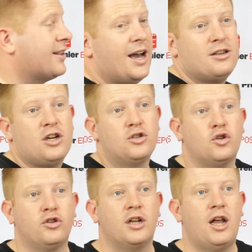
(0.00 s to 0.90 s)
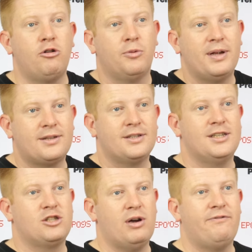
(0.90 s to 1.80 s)
that, I charge other local
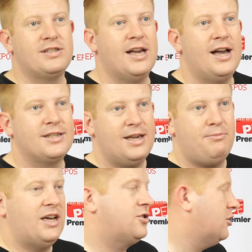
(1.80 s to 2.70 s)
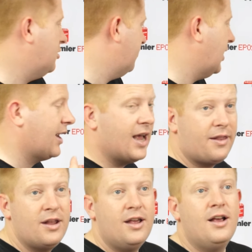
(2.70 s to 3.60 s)
businesses to advertise in my store.
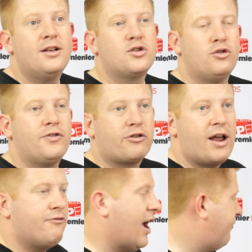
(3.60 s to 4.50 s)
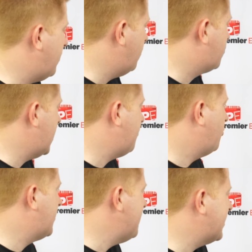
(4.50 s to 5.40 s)
Again, it's another great revenue stream,
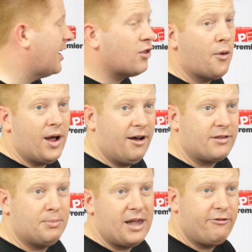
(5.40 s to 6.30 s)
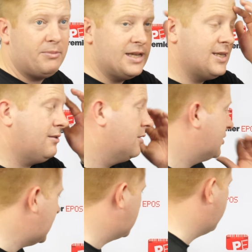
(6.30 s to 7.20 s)
which means I don't have to pay for my till.
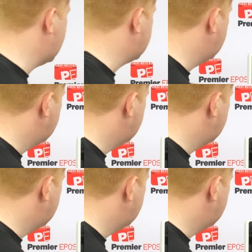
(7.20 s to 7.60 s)
So that's great.